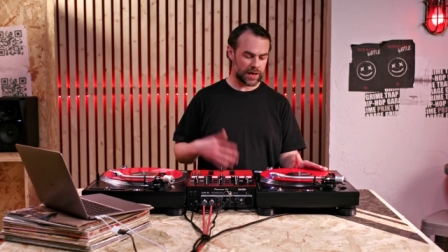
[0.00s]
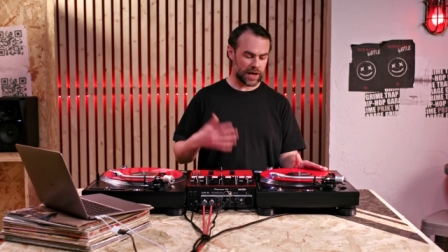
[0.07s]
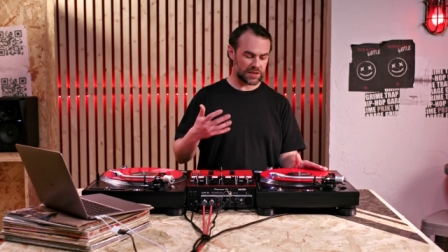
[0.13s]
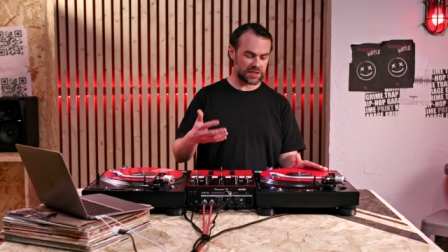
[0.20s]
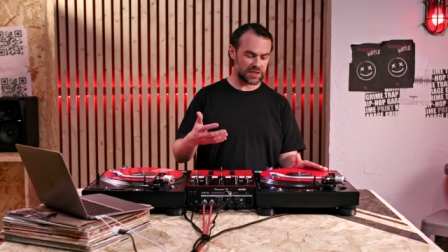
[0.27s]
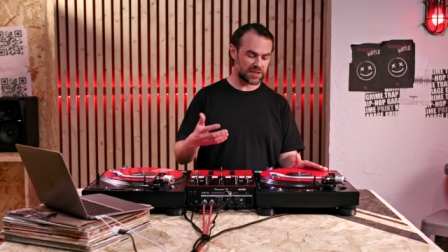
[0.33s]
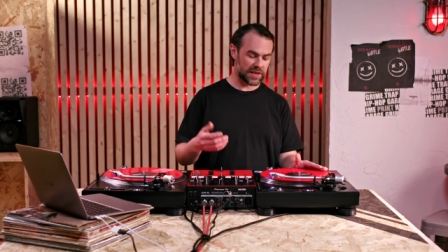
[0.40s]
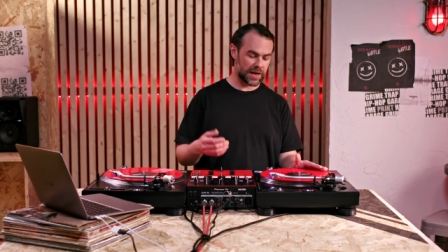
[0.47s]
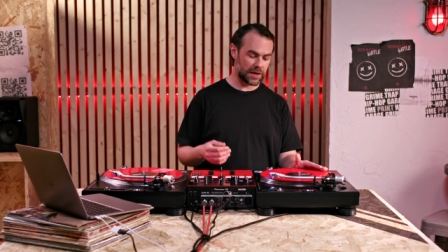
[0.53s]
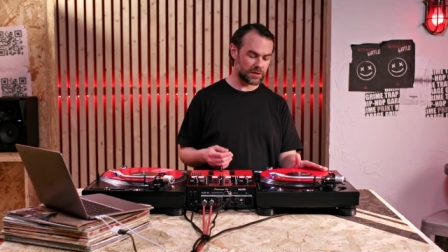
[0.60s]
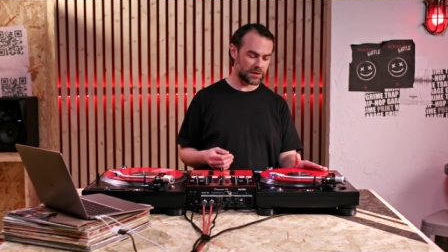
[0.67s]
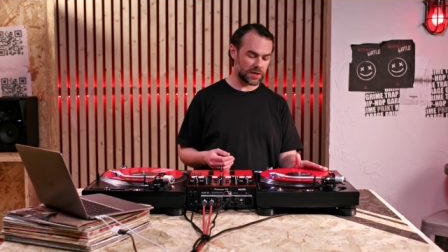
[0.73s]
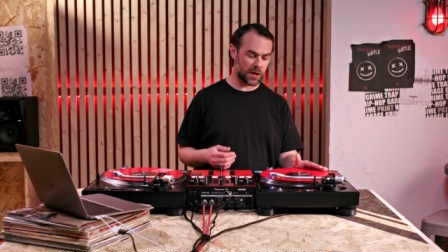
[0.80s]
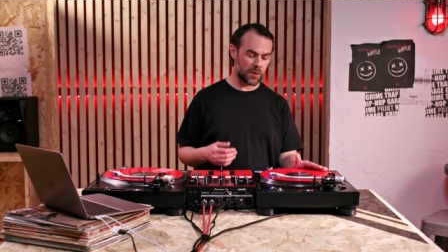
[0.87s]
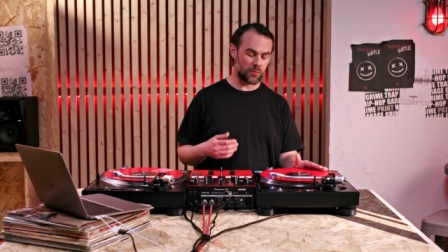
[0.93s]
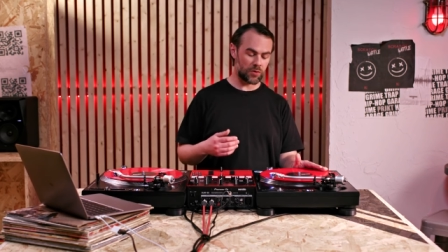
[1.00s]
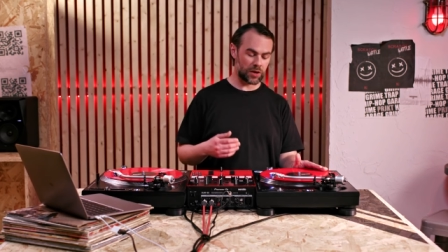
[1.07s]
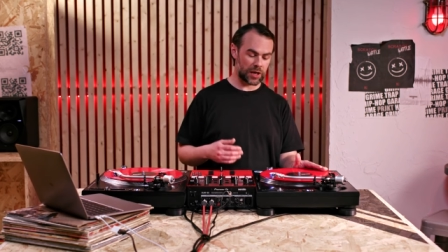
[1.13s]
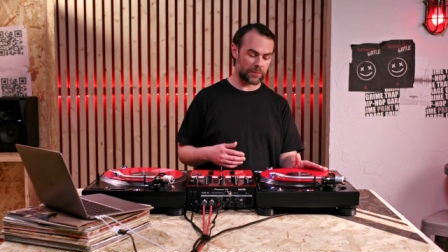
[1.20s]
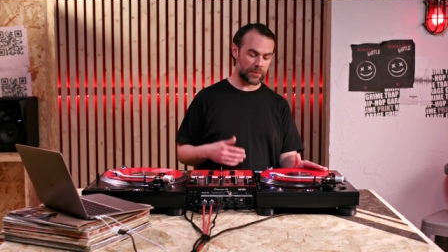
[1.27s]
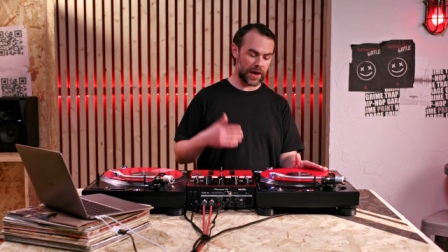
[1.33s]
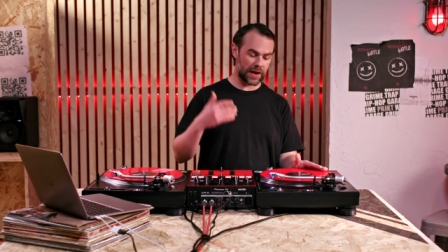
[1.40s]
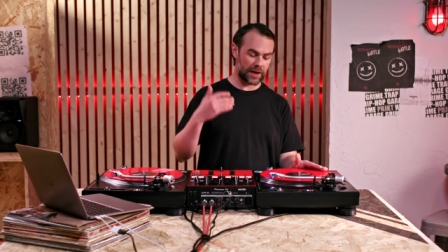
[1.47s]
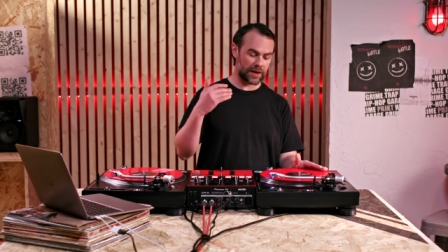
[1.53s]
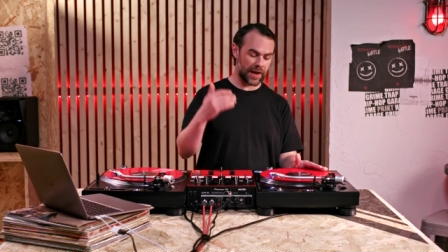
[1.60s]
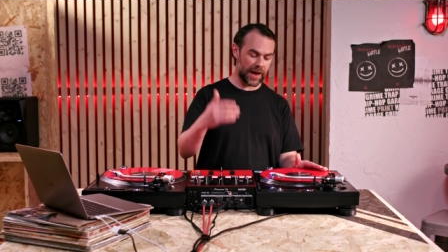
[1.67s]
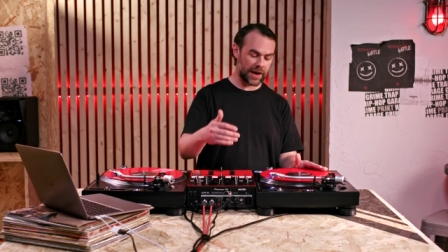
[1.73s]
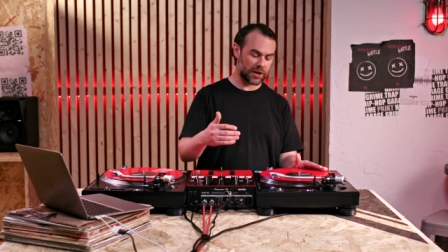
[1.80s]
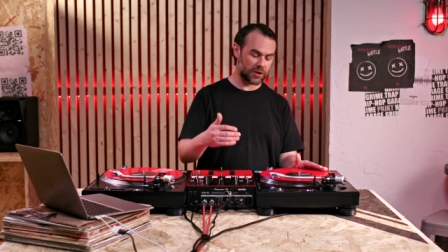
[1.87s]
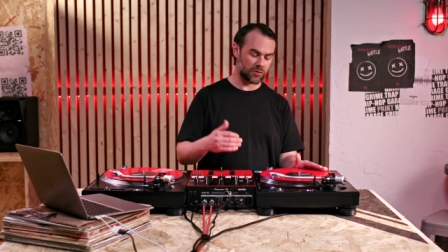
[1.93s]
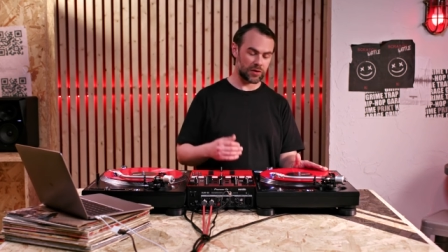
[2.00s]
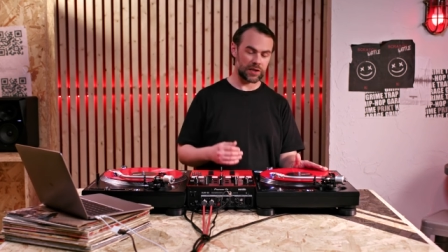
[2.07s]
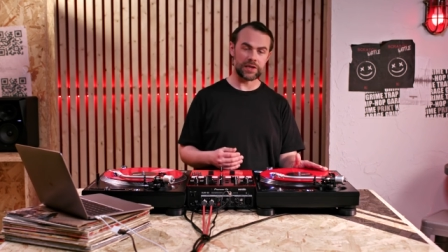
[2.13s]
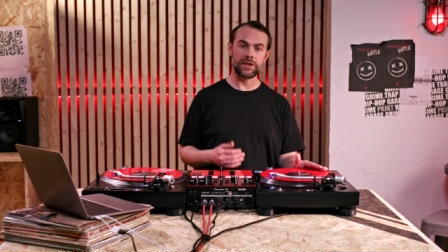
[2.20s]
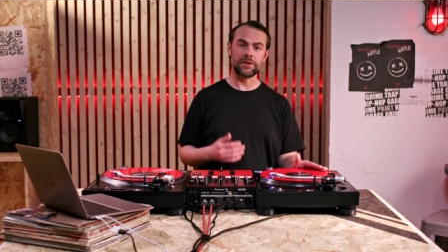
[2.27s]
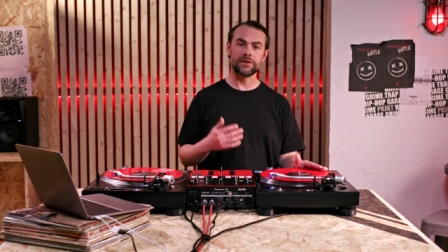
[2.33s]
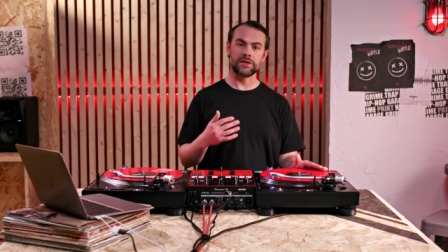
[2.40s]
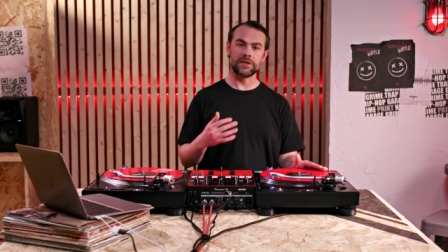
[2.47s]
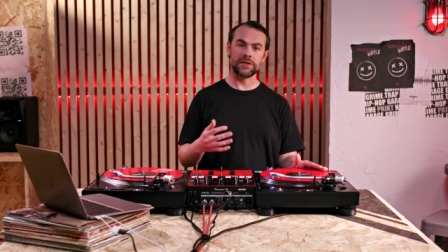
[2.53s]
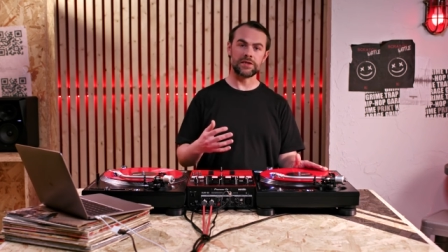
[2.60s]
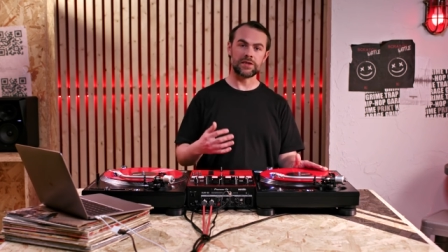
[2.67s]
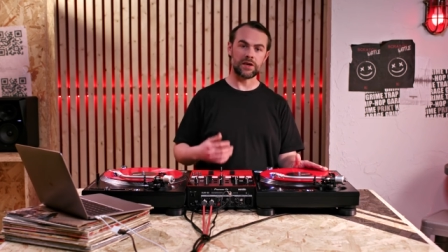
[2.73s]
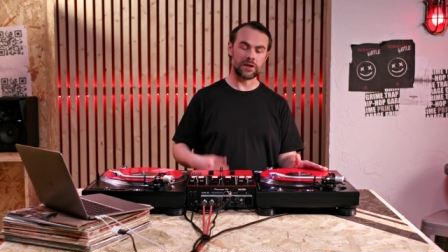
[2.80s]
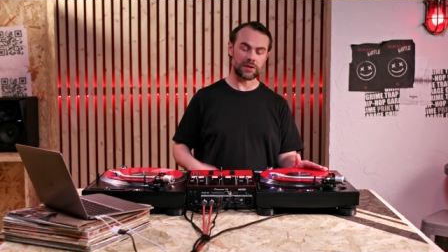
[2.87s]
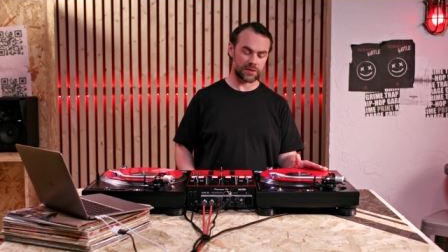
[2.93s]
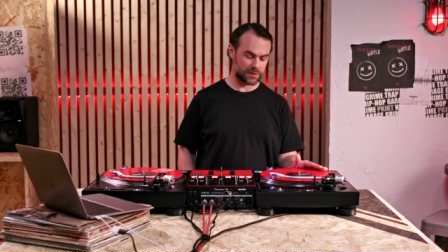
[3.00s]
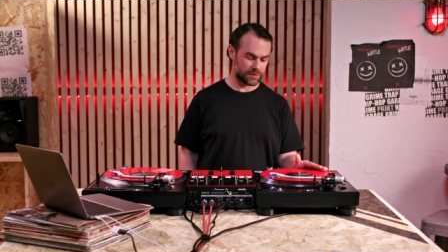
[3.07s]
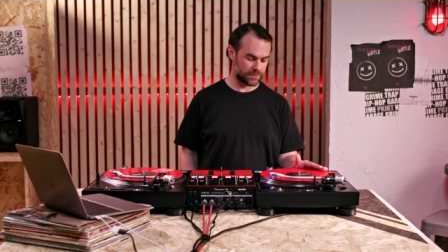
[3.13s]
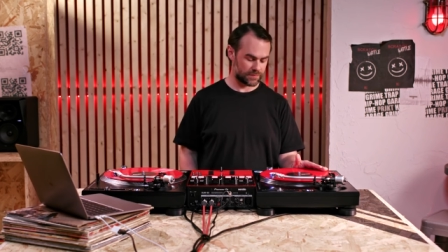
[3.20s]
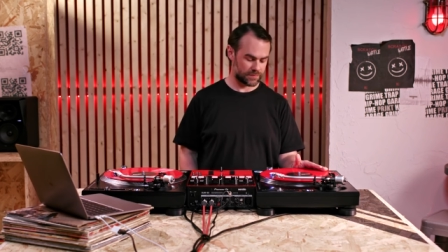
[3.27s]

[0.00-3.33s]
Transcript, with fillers: Catch the sound and bring it back accurately to the start.